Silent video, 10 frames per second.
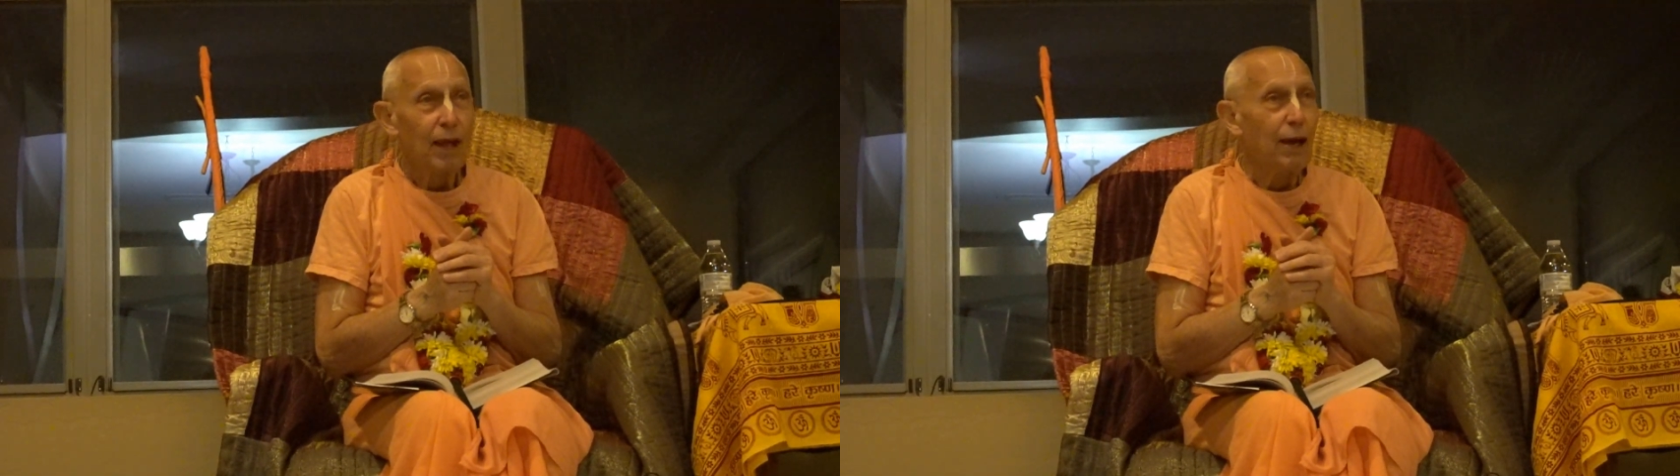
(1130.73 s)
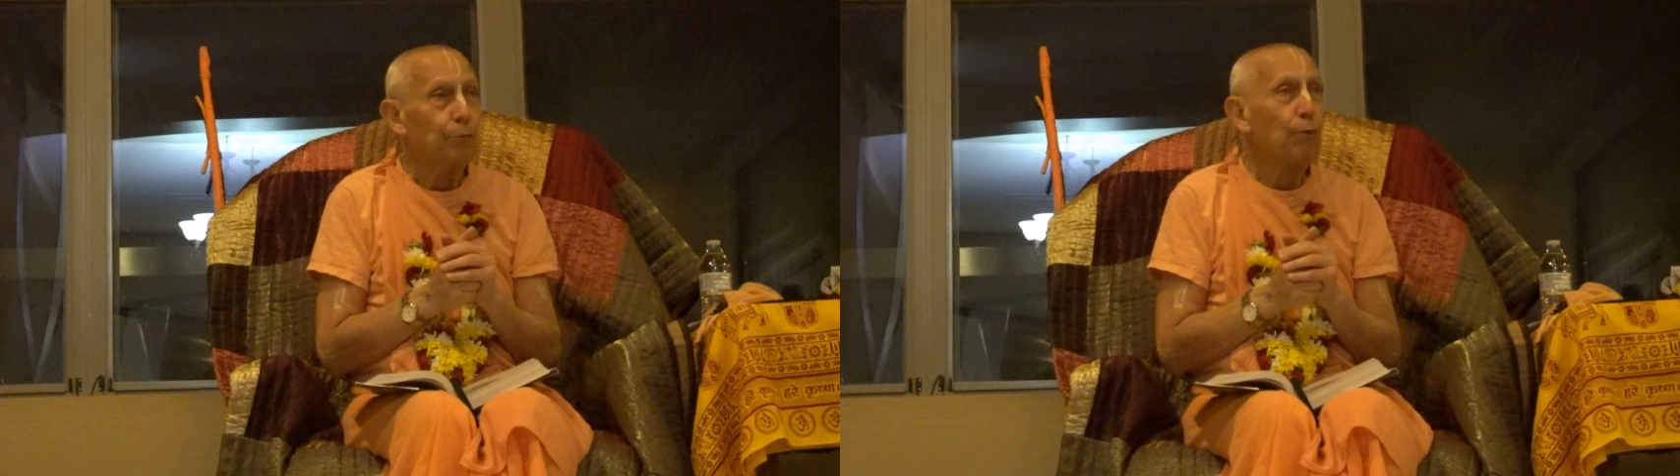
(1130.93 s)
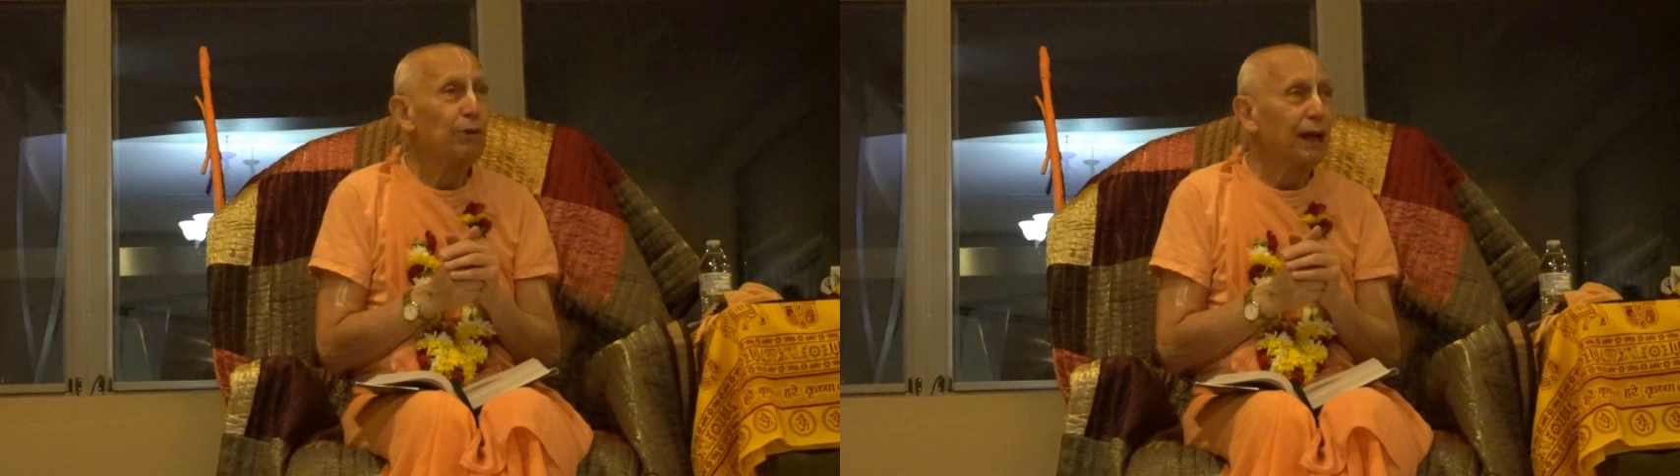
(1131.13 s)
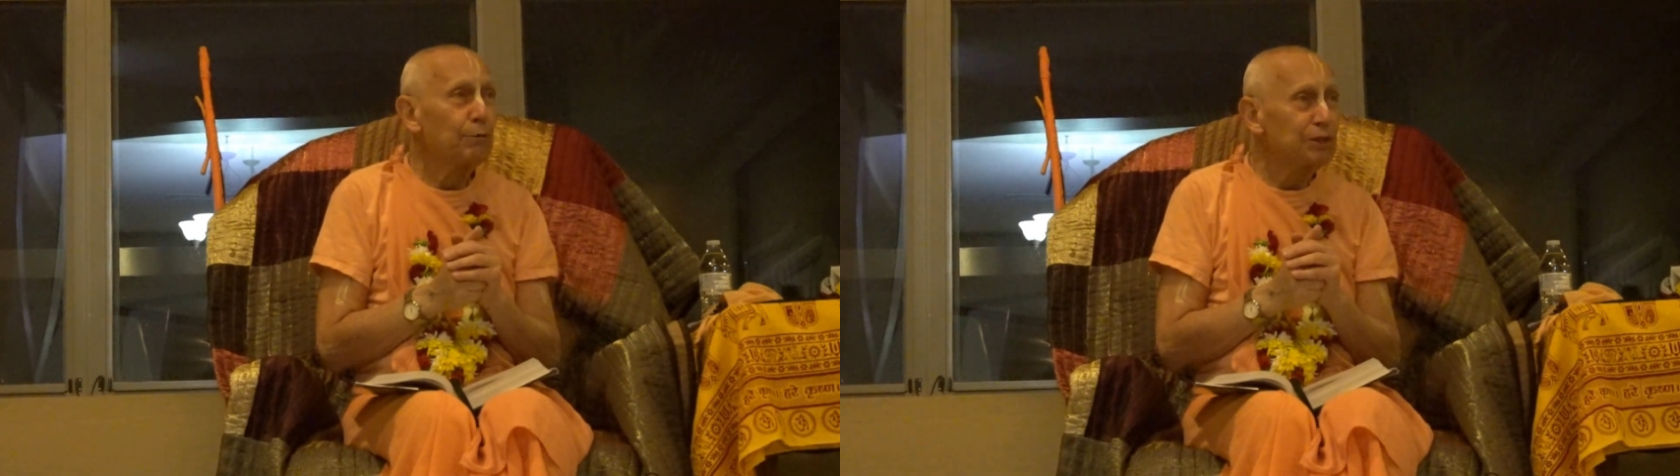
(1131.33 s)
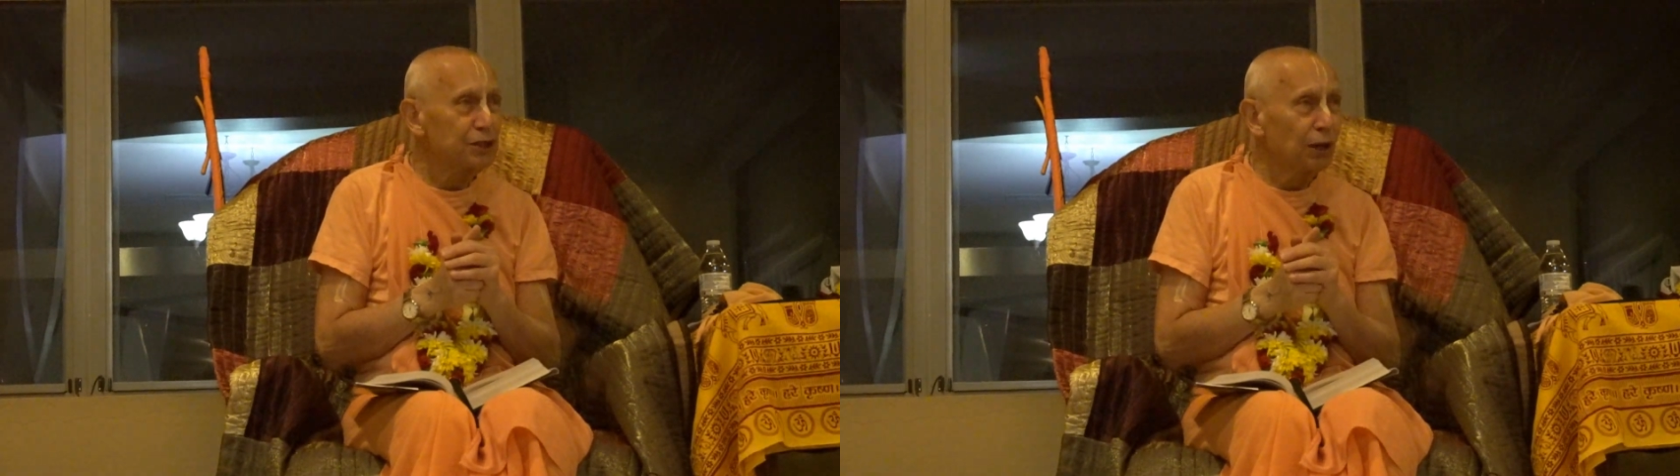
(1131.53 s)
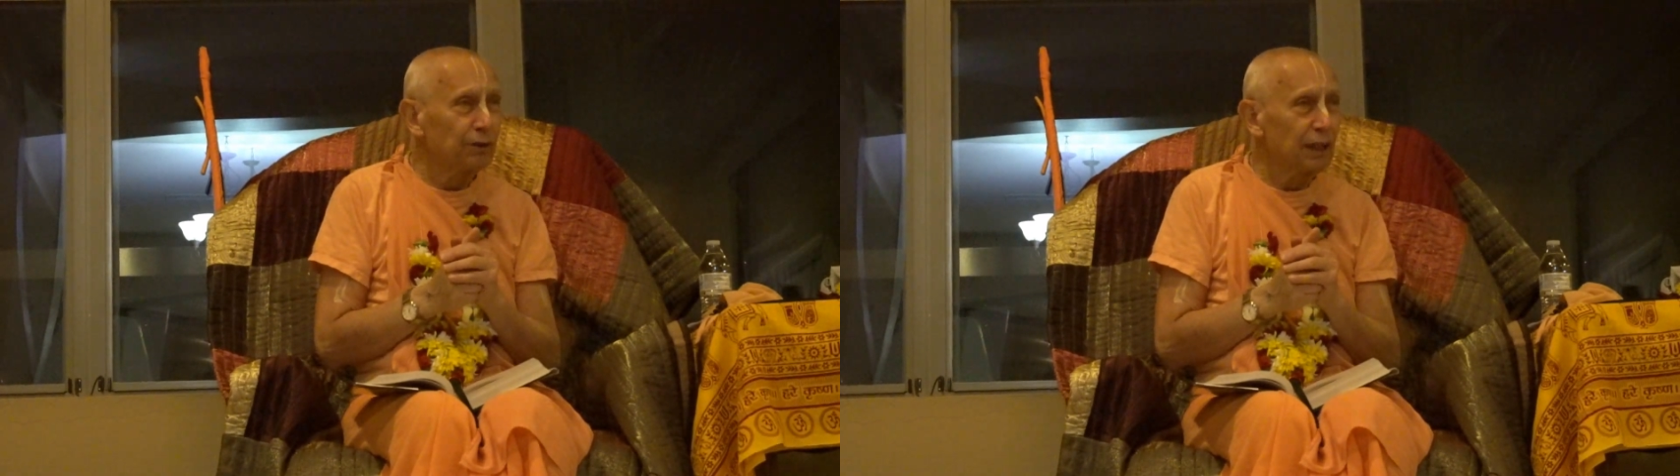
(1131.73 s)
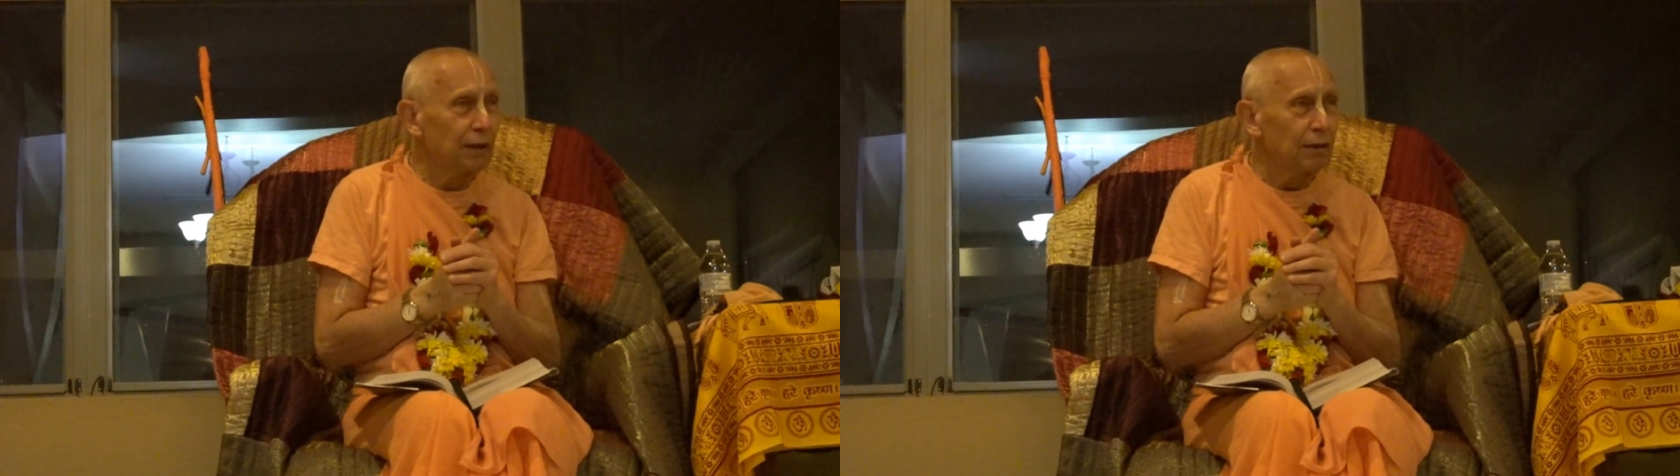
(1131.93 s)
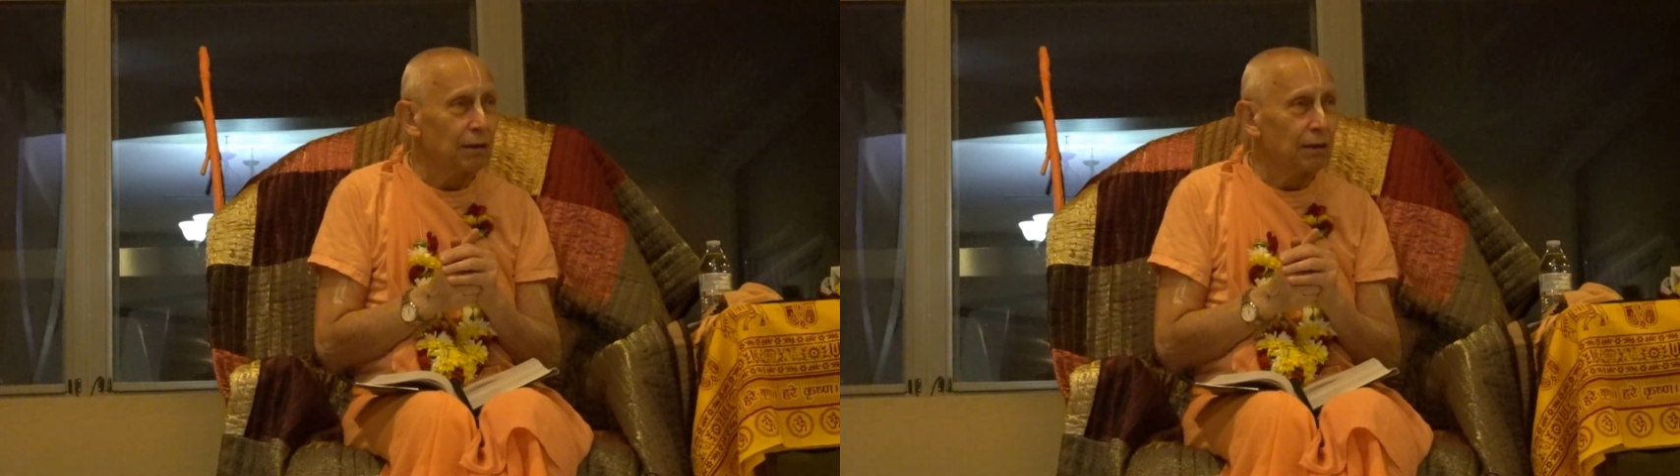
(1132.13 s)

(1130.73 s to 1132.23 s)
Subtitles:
And what will that result in?